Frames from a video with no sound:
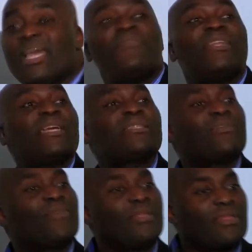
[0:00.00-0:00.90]
If it doesn't
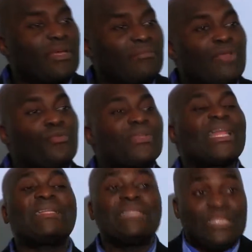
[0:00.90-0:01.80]
give anything, but you feel
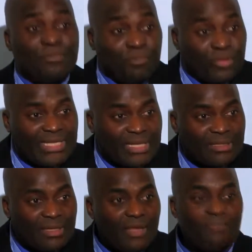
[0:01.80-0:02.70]
that his
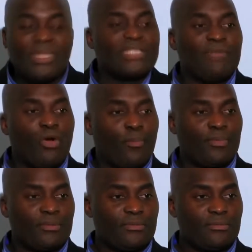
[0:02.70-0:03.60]
presence brings me hope.